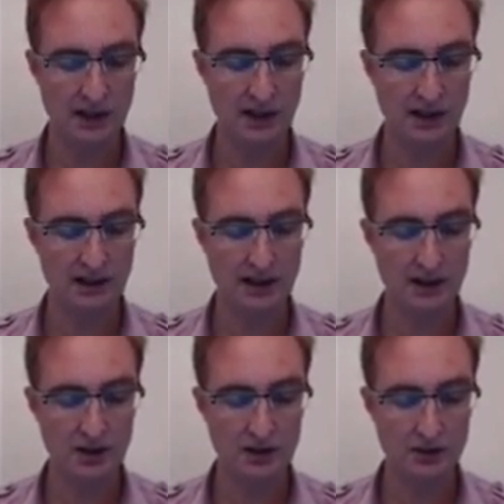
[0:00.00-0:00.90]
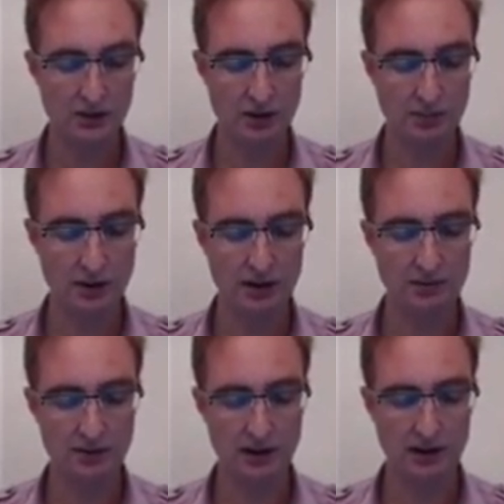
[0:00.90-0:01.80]
And caching is also
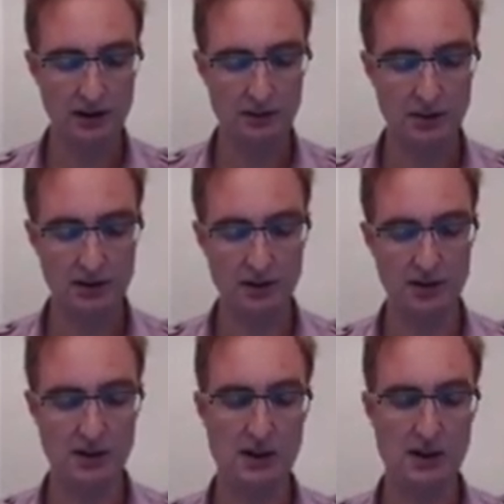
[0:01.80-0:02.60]
limited